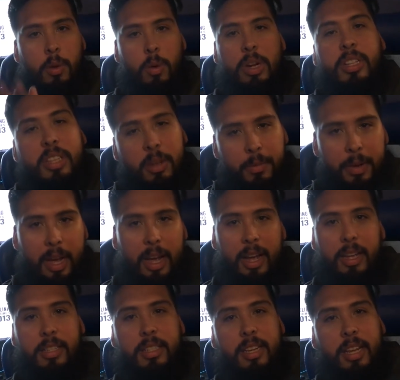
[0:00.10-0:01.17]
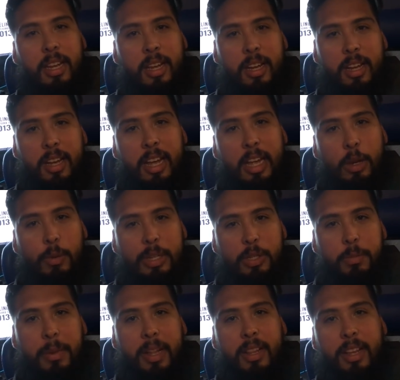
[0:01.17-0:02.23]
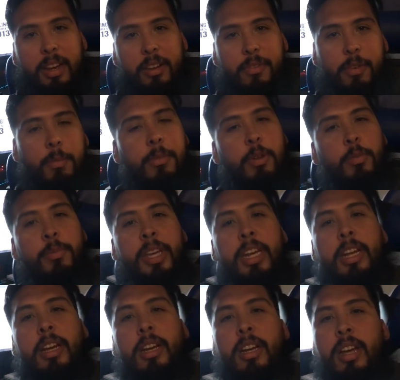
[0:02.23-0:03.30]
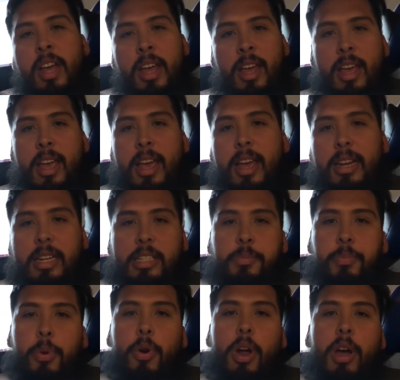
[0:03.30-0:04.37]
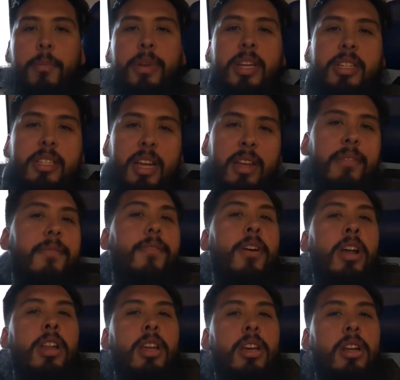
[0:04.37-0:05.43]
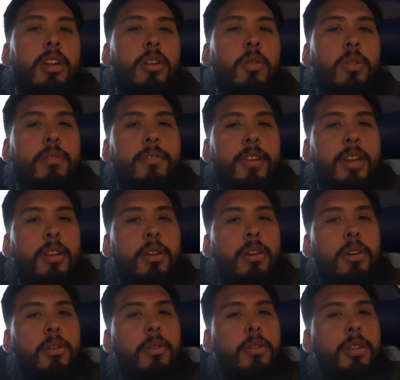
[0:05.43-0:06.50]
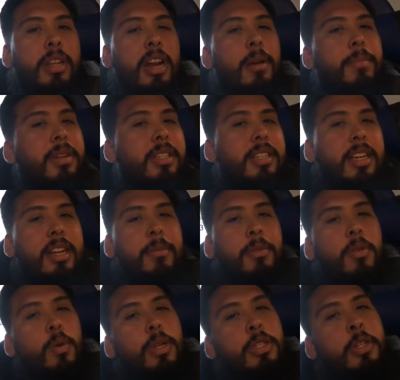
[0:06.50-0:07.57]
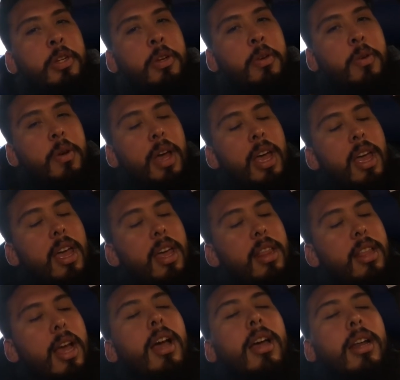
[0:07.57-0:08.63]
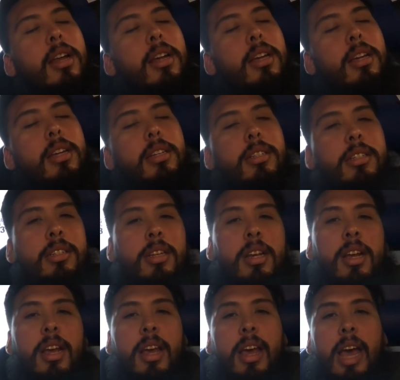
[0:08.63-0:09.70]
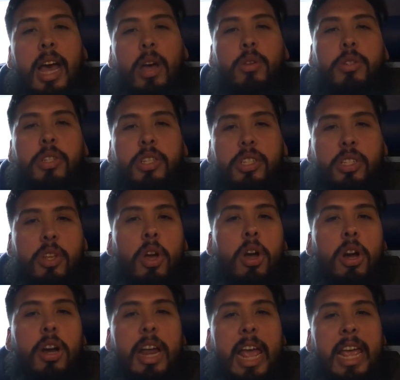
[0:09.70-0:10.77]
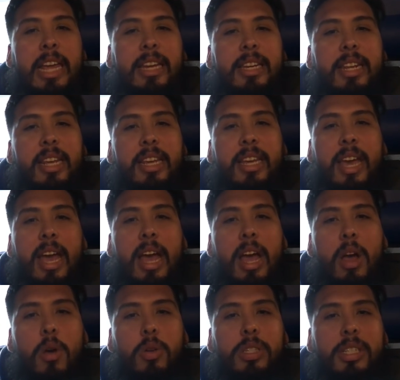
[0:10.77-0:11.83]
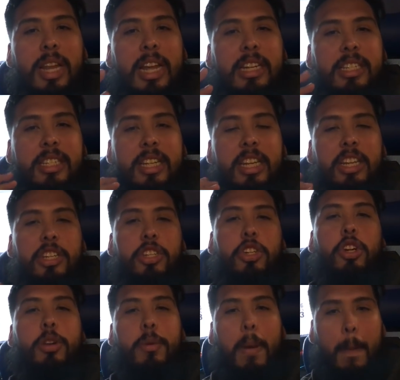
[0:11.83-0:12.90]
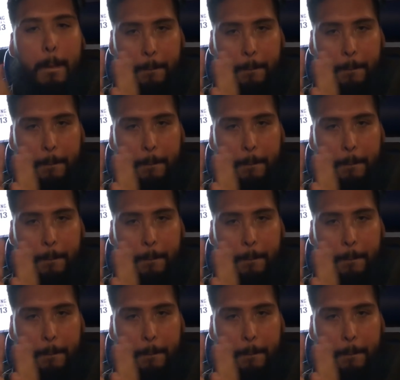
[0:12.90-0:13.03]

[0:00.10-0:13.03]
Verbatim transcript: What is up guys? Uh, Luis Abanda here from Lumedia and as promised I am finally going to do the video that I've been saying I'm going to do and that is how to start a decal slash t-shirt